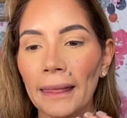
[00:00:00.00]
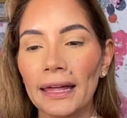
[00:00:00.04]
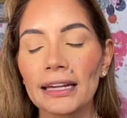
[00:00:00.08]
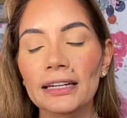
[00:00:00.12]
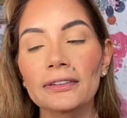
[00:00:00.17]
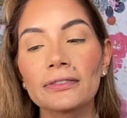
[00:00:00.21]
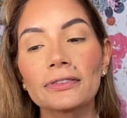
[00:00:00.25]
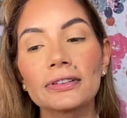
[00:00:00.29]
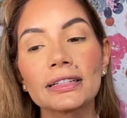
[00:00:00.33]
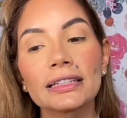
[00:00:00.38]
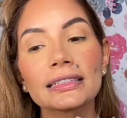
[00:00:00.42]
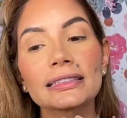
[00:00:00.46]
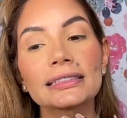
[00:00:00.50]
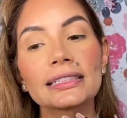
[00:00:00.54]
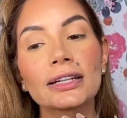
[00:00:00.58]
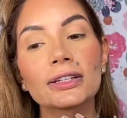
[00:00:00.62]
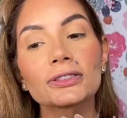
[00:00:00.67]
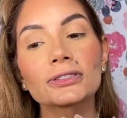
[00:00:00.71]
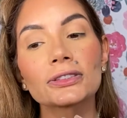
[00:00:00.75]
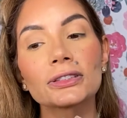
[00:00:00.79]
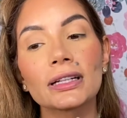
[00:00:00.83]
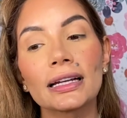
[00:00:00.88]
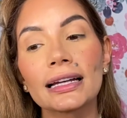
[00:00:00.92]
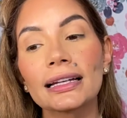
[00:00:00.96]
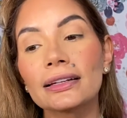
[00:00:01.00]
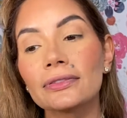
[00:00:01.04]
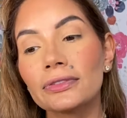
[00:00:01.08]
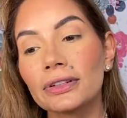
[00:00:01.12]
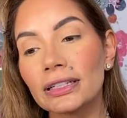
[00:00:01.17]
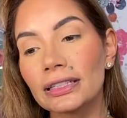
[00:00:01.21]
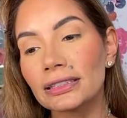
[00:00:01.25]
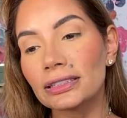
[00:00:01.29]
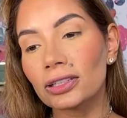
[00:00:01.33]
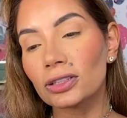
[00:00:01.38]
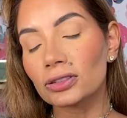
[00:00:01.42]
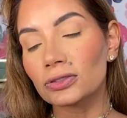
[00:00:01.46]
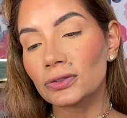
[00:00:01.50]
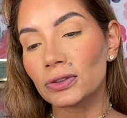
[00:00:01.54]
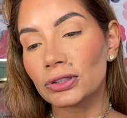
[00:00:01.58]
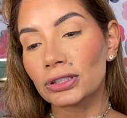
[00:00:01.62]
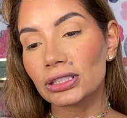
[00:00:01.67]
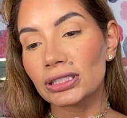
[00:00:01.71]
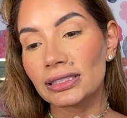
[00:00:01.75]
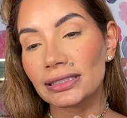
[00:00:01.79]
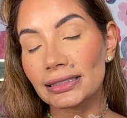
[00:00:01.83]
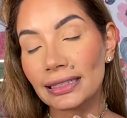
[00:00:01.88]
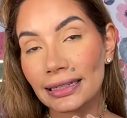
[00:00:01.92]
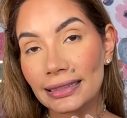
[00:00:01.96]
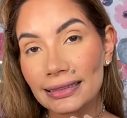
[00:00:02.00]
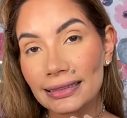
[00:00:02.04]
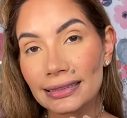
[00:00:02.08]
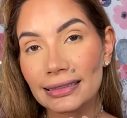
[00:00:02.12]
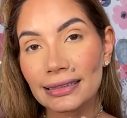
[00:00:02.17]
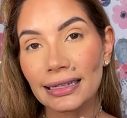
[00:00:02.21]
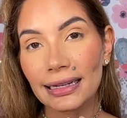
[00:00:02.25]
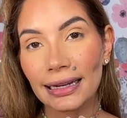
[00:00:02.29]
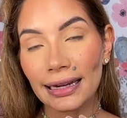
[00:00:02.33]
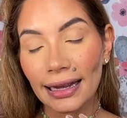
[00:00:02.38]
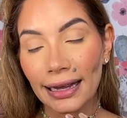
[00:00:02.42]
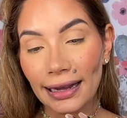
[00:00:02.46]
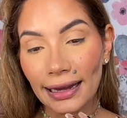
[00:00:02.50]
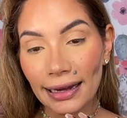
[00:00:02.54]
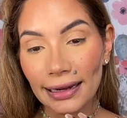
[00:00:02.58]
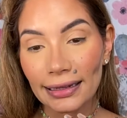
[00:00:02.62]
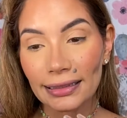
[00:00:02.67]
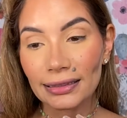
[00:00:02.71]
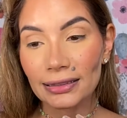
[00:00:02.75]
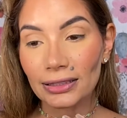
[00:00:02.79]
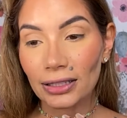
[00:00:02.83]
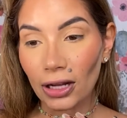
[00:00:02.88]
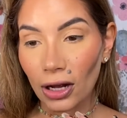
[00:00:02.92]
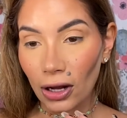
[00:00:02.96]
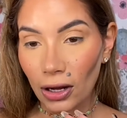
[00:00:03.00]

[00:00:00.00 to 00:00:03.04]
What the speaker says: It retails for $68.